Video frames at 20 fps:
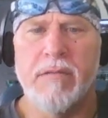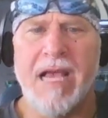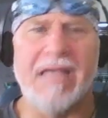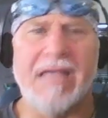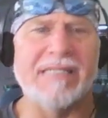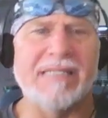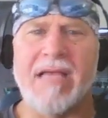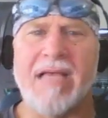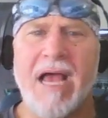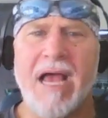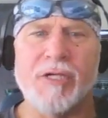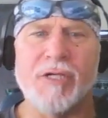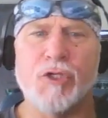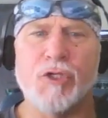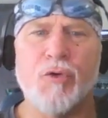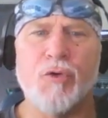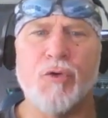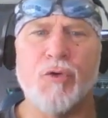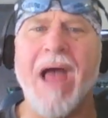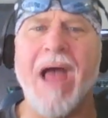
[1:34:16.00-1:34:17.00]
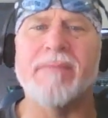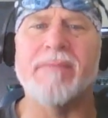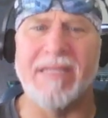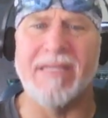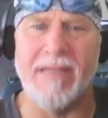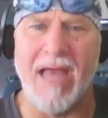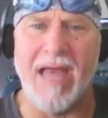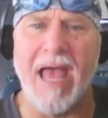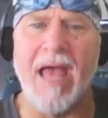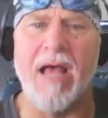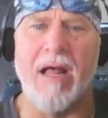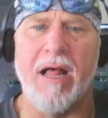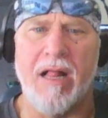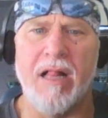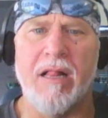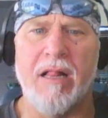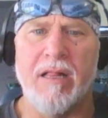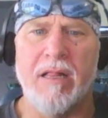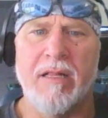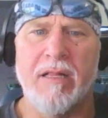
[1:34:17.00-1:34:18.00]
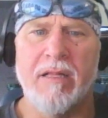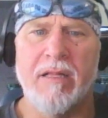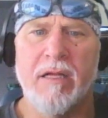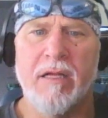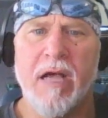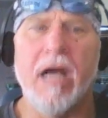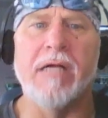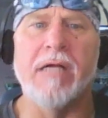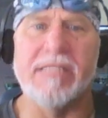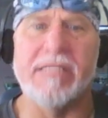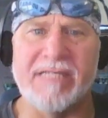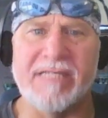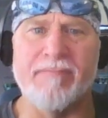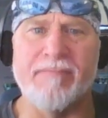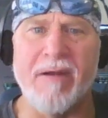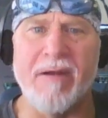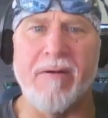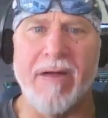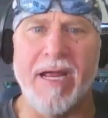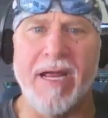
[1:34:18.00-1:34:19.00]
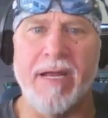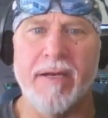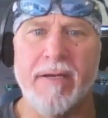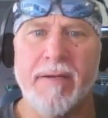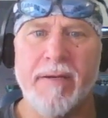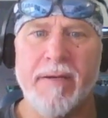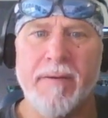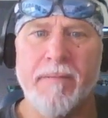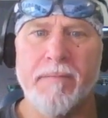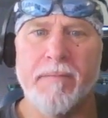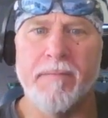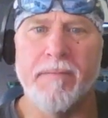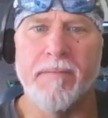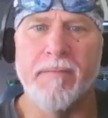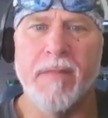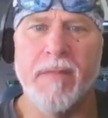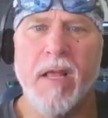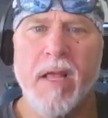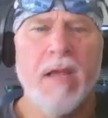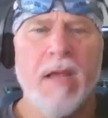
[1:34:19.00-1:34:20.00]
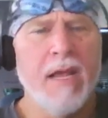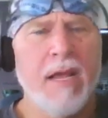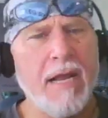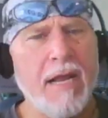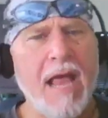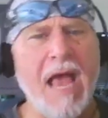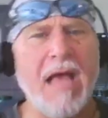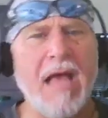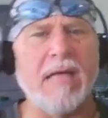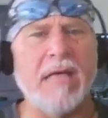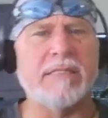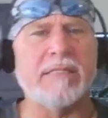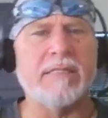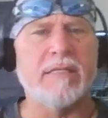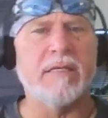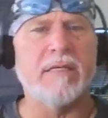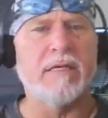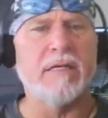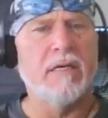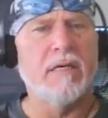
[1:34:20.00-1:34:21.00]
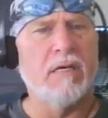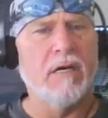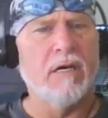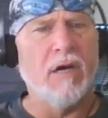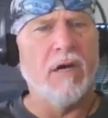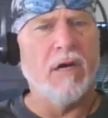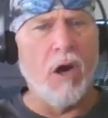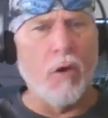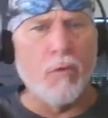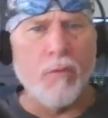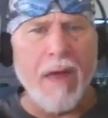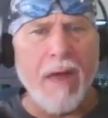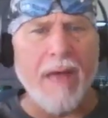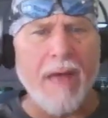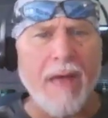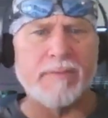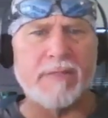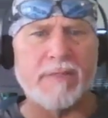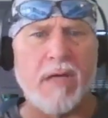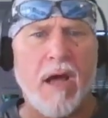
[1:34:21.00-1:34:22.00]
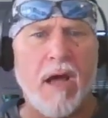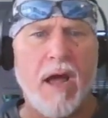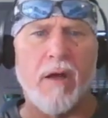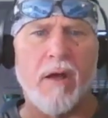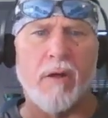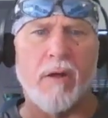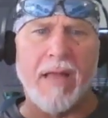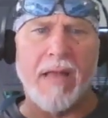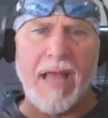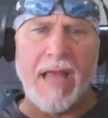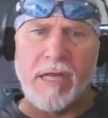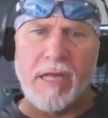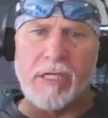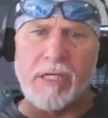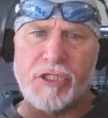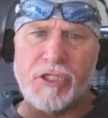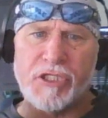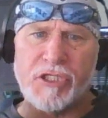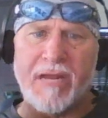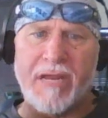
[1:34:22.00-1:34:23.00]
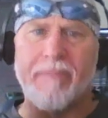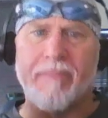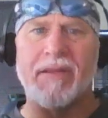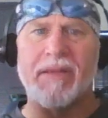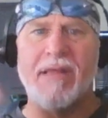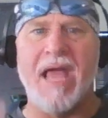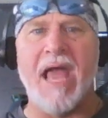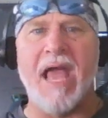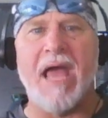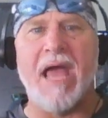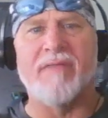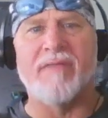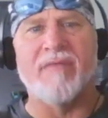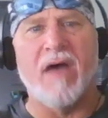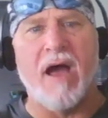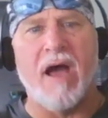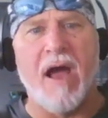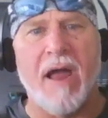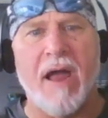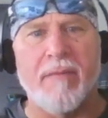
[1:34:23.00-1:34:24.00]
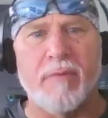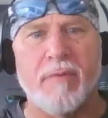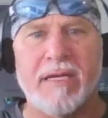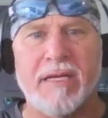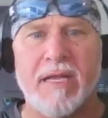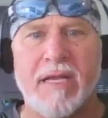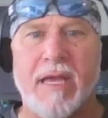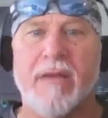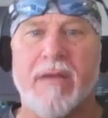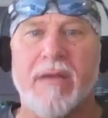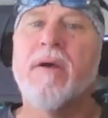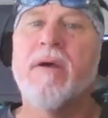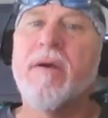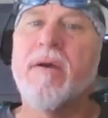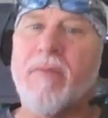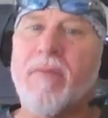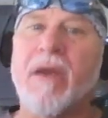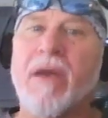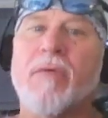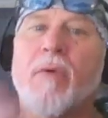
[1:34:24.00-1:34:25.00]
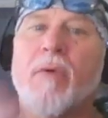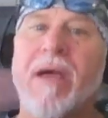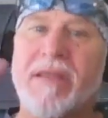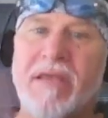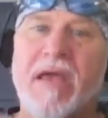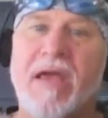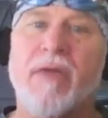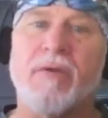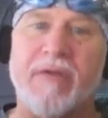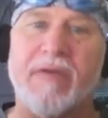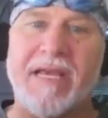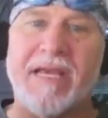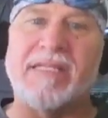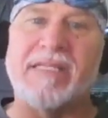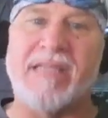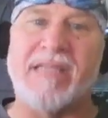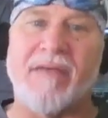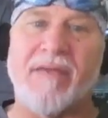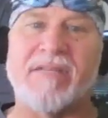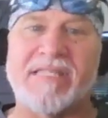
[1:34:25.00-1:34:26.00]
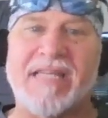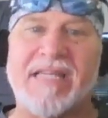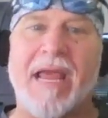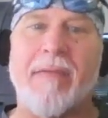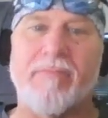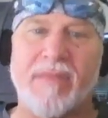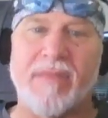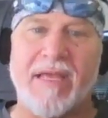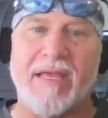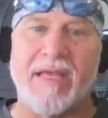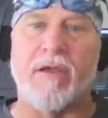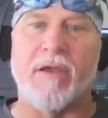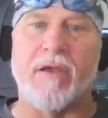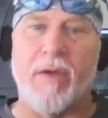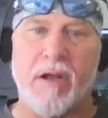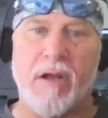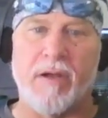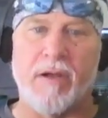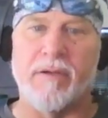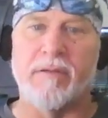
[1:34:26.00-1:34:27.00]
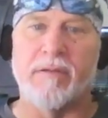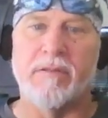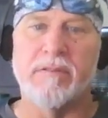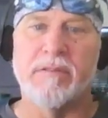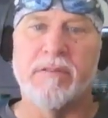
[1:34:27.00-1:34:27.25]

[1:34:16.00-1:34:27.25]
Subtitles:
Has a guy trapped in hell, a spirit. It has a reptile and a sheep in the head of the hybrid kid. By the way, the other kids have the same thing going on.